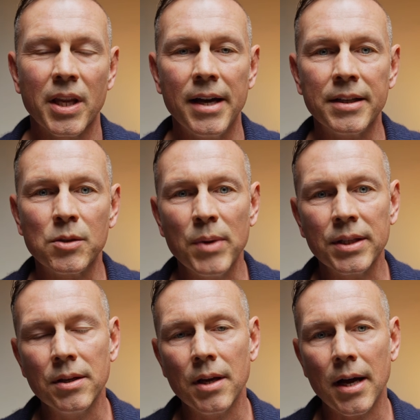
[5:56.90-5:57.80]
I
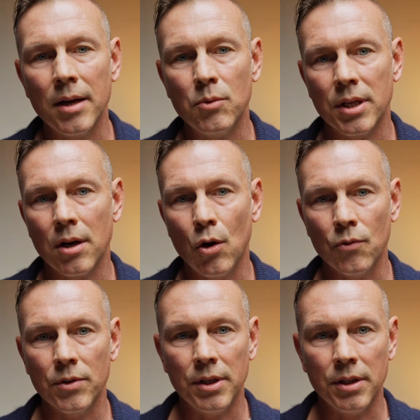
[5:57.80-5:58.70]
expected I would get
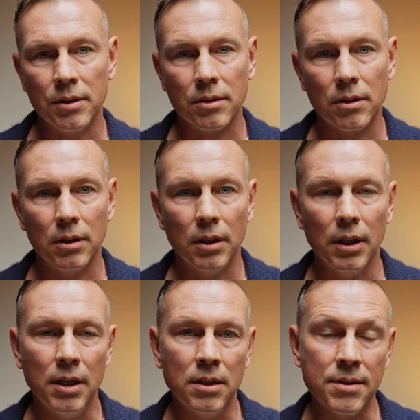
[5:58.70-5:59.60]
over this
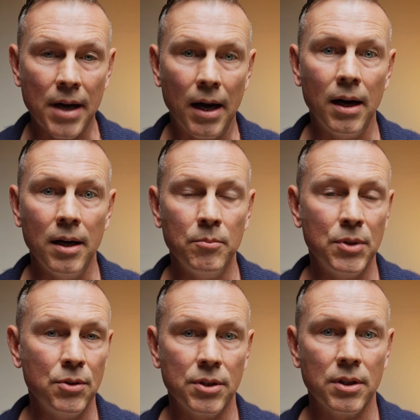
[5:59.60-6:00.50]
in time
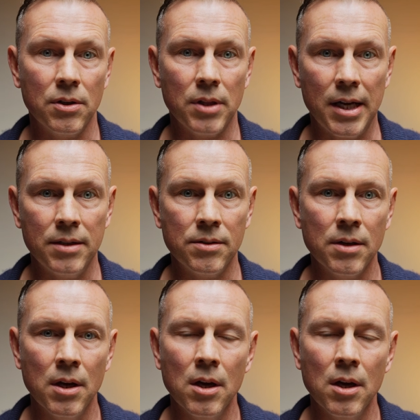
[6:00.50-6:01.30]
using the lens,